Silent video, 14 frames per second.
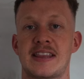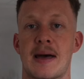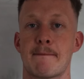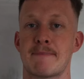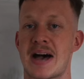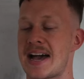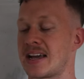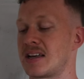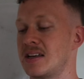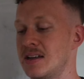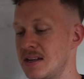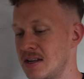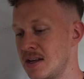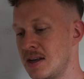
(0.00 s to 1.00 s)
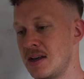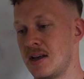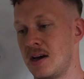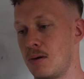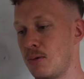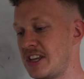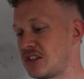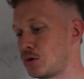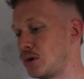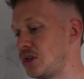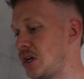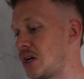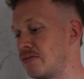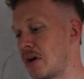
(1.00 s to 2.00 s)
and then back. With this one,
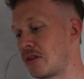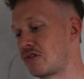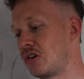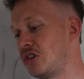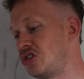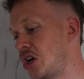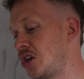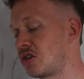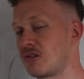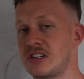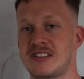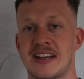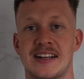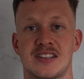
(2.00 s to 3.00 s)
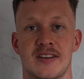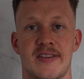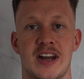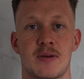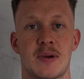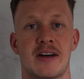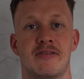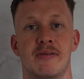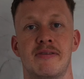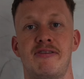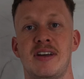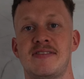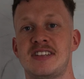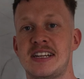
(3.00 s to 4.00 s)
you can run through 2 to 3 sets of anywhere from
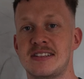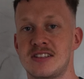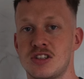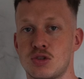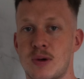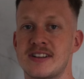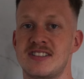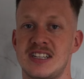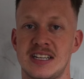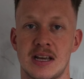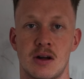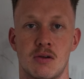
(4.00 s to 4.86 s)
15 to 20